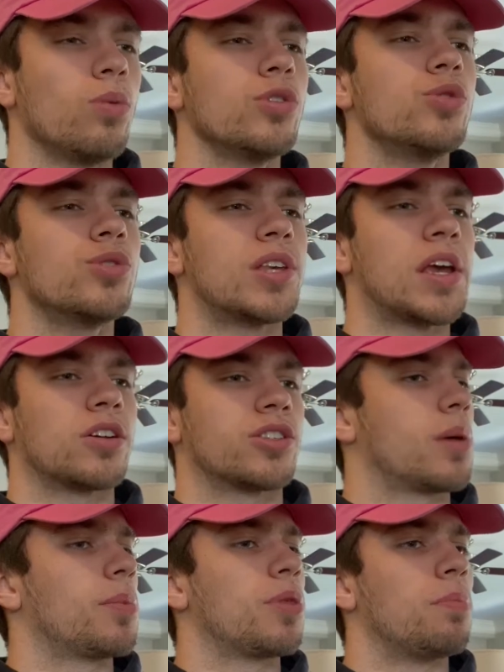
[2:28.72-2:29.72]
would you say are
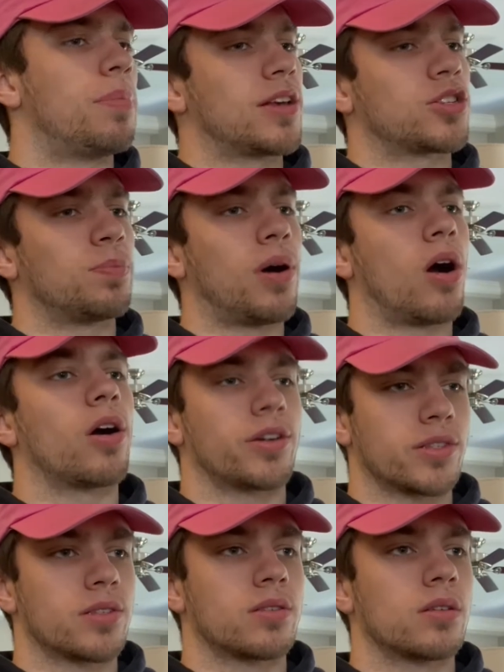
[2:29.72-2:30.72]
some of the best
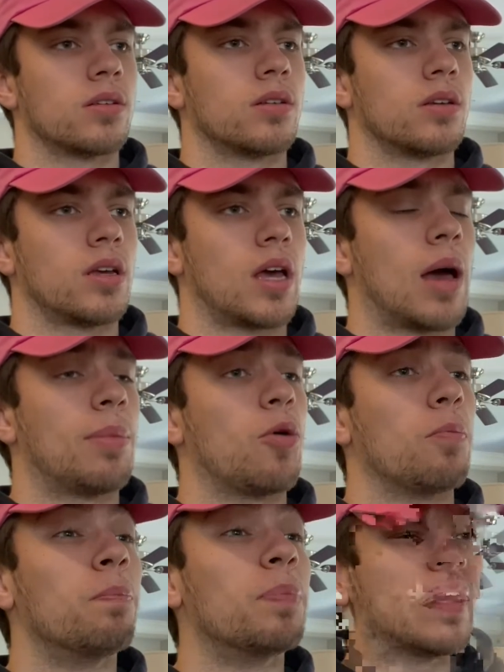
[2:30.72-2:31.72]
parts
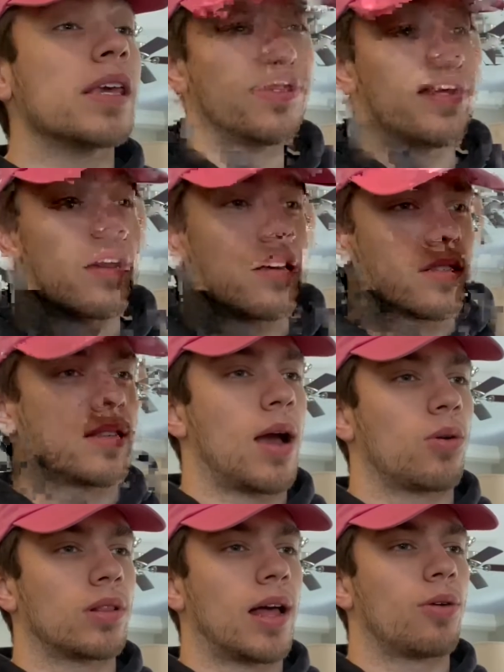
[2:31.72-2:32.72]
about being a
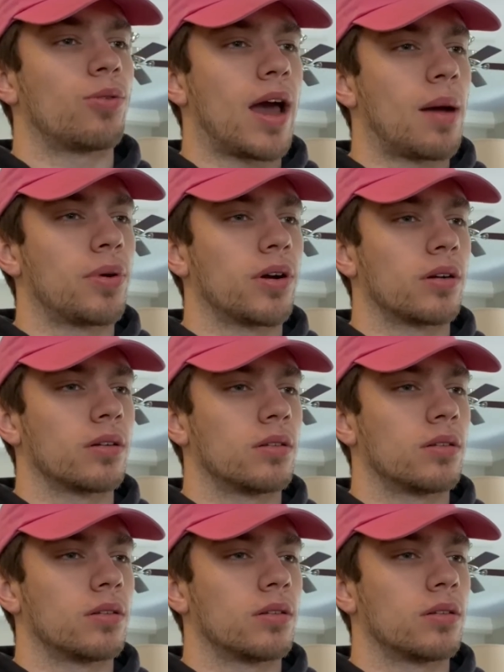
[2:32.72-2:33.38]
SoundCloud rapper?